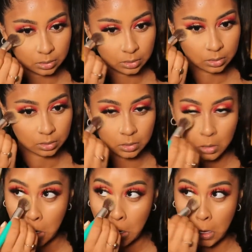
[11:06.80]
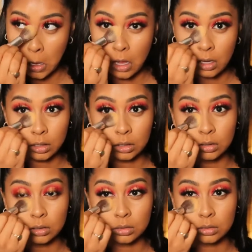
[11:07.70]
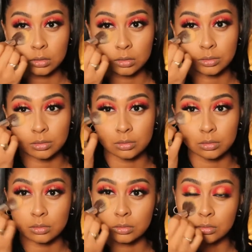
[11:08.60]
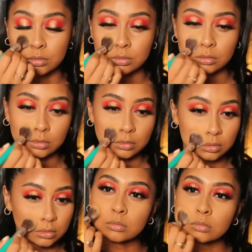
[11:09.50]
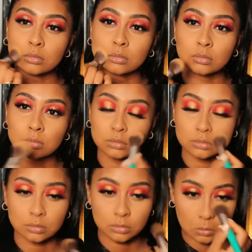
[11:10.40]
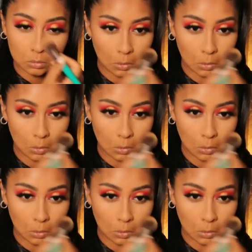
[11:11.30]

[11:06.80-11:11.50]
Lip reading: (silence)